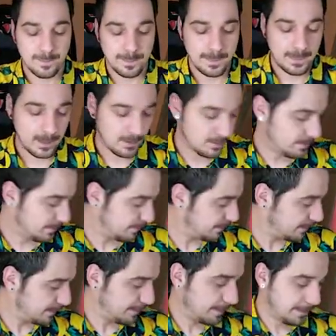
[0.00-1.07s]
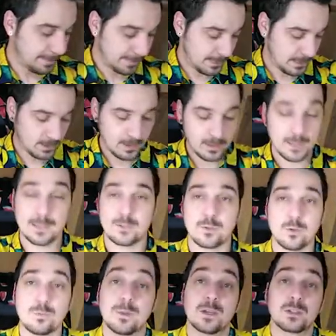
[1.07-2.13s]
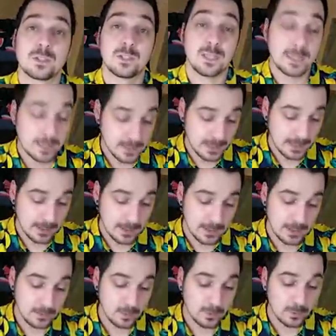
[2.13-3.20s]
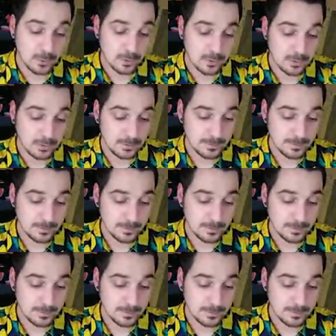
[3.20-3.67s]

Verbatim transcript: No. Let's hope there's a Genesect in this one too.